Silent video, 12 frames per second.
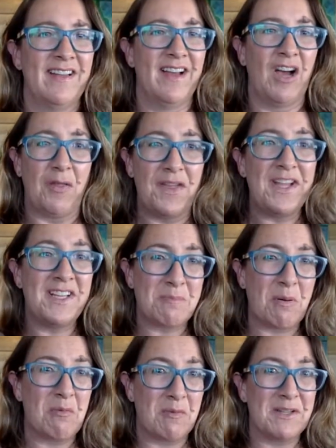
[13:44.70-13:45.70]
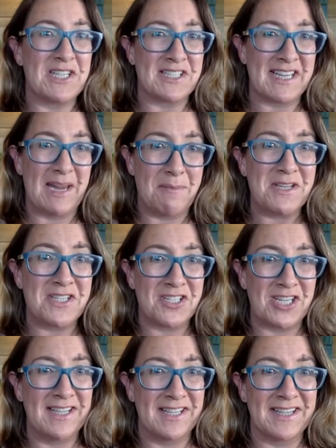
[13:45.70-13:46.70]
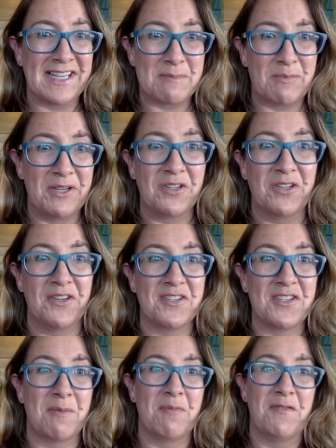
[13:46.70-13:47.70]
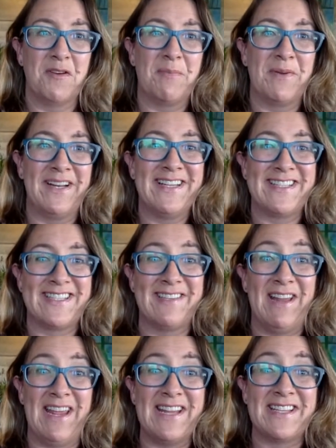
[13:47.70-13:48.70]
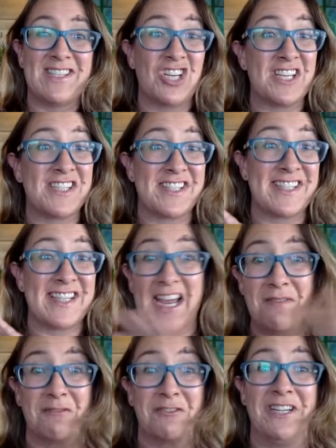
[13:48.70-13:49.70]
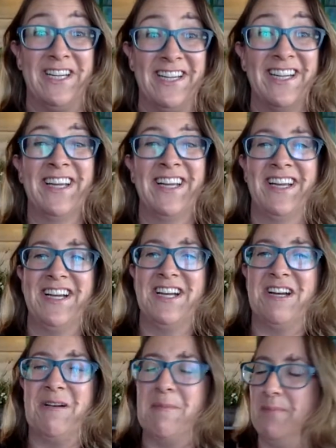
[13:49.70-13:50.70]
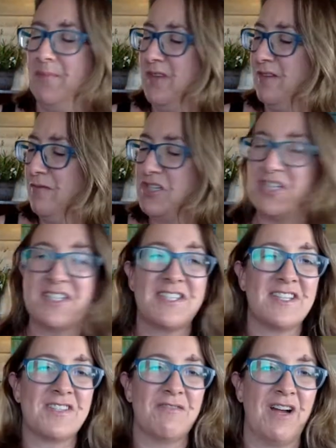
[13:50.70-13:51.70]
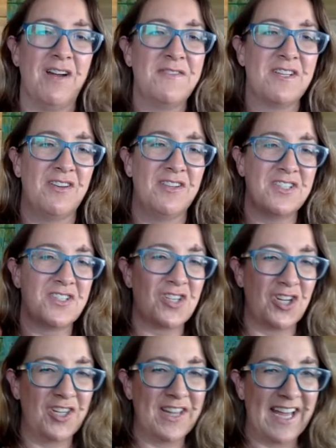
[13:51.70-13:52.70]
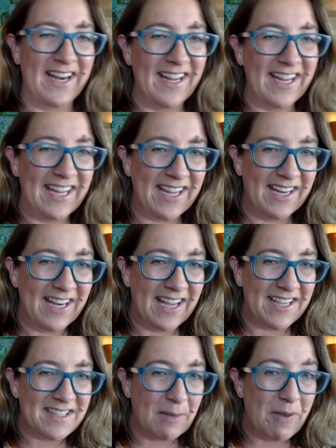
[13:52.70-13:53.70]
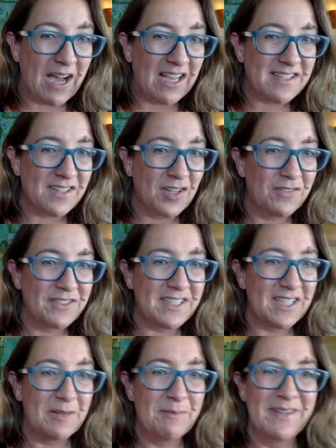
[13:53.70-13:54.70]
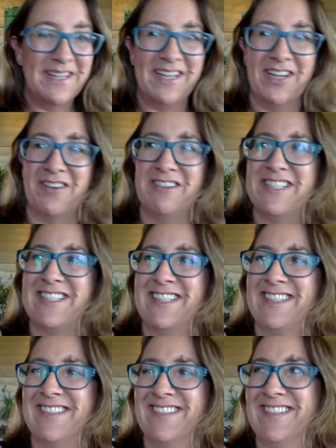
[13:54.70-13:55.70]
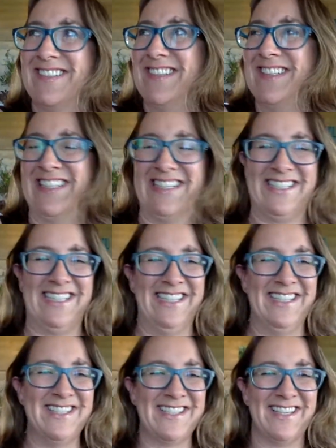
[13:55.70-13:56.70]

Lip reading: I think it's probably just MSG that they sprinkle on the top of it, but it's just savoury. Richard's just arrived, so I'll just show you that again as I pass it over to him. Here you go, Richard. Cheers.